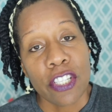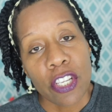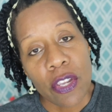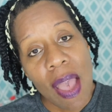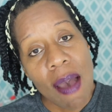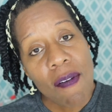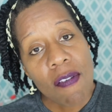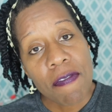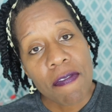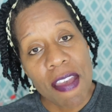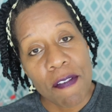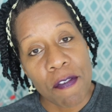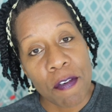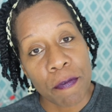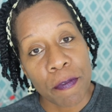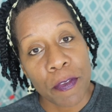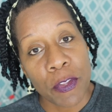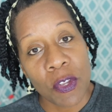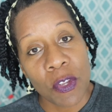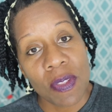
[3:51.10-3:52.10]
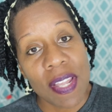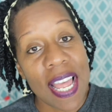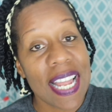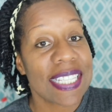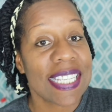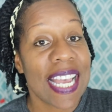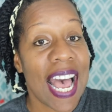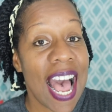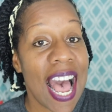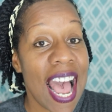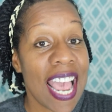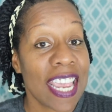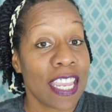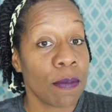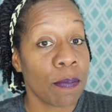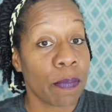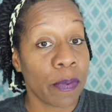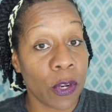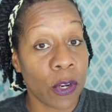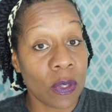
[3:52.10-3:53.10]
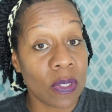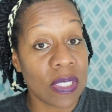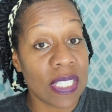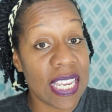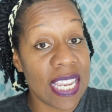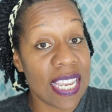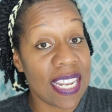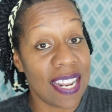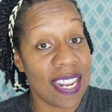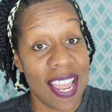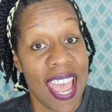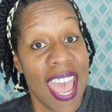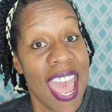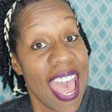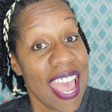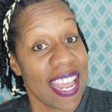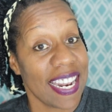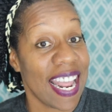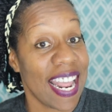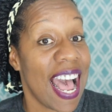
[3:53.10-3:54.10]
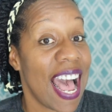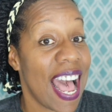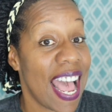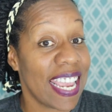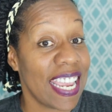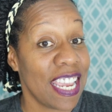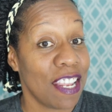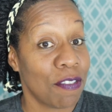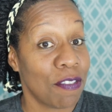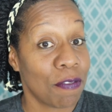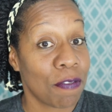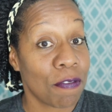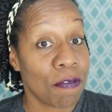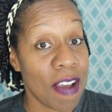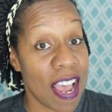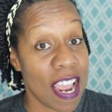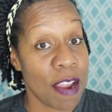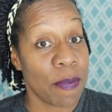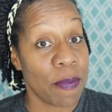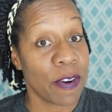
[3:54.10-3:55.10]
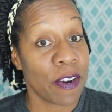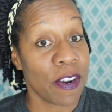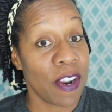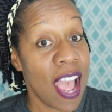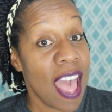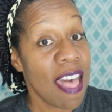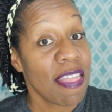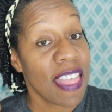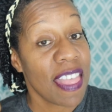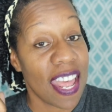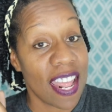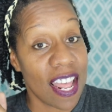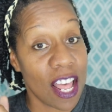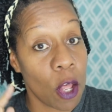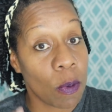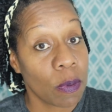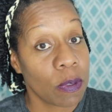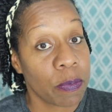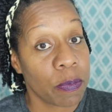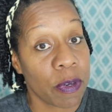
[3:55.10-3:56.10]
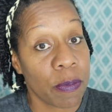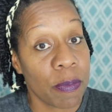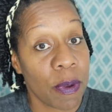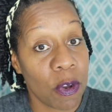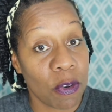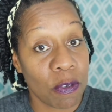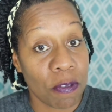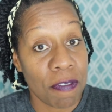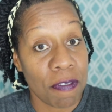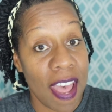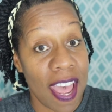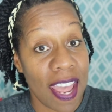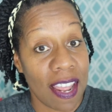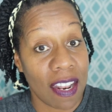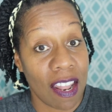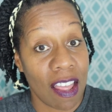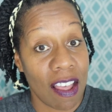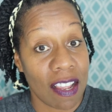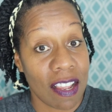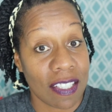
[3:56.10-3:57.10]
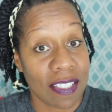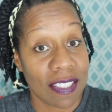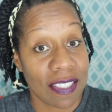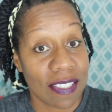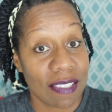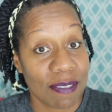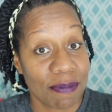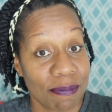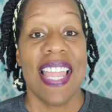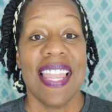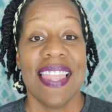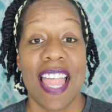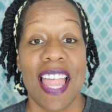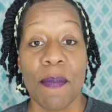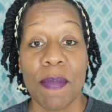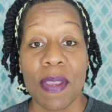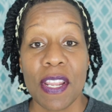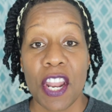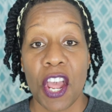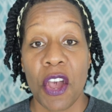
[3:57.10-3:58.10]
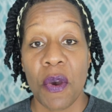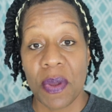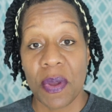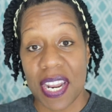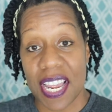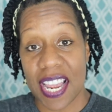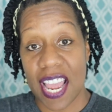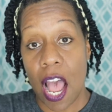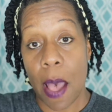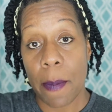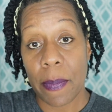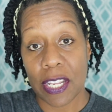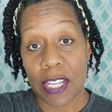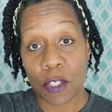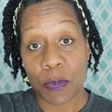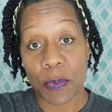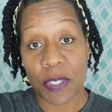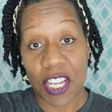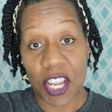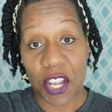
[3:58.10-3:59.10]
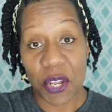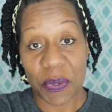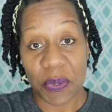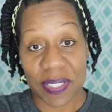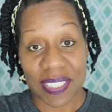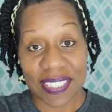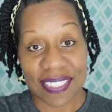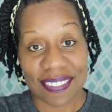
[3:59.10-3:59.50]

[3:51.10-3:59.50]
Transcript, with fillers: Do you have a favorite food that's high in protein and high in fiber that helps promote fat loss? Let me know in the comments below.